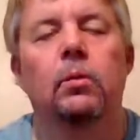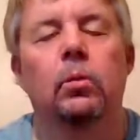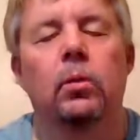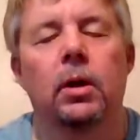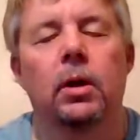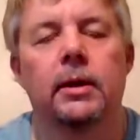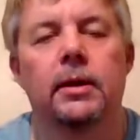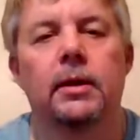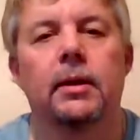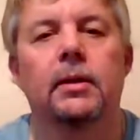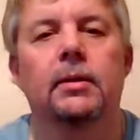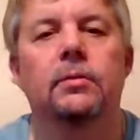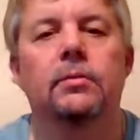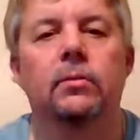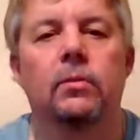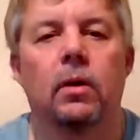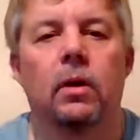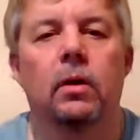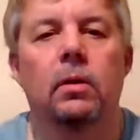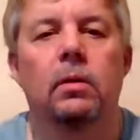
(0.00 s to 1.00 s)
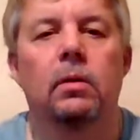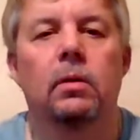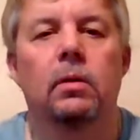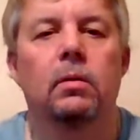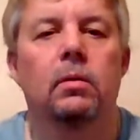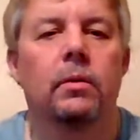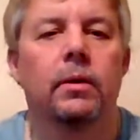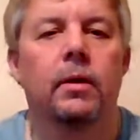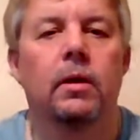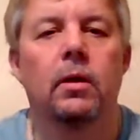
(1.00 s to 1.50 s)
What is wrong
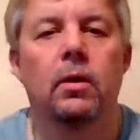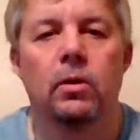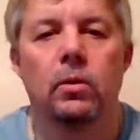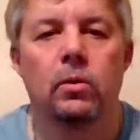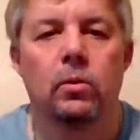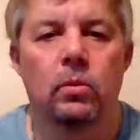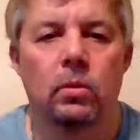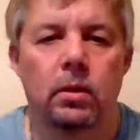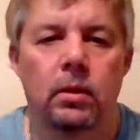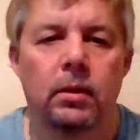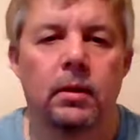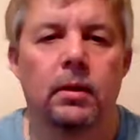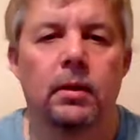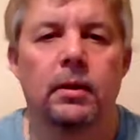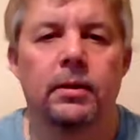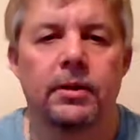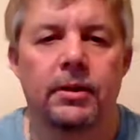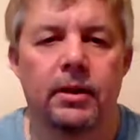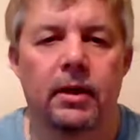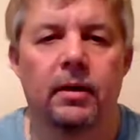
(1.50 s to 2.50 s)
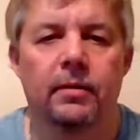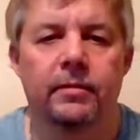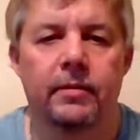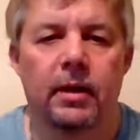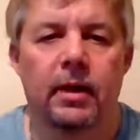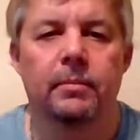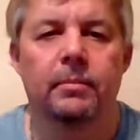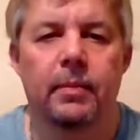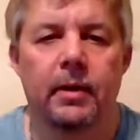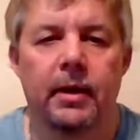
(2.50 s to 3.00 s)
with you, Sheriff
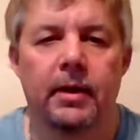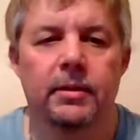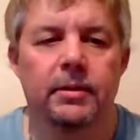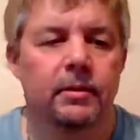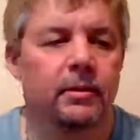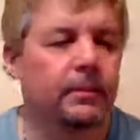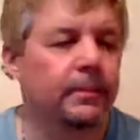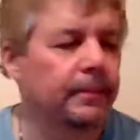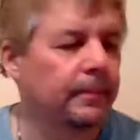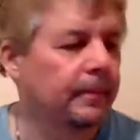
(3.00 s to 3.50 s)
Todd Baxter?